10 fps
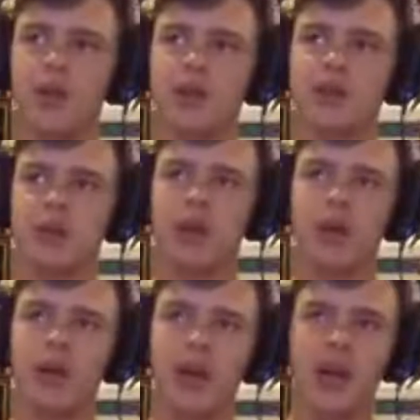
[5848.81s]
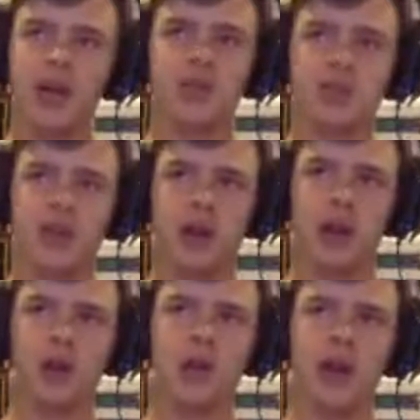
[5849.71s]
more or less our
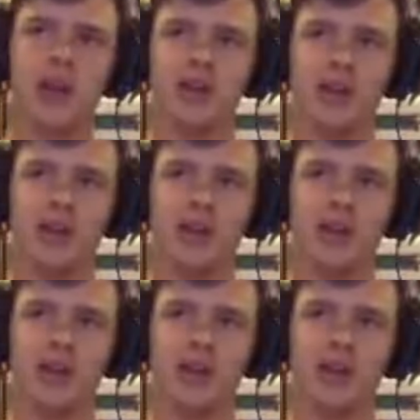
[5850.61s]
age there who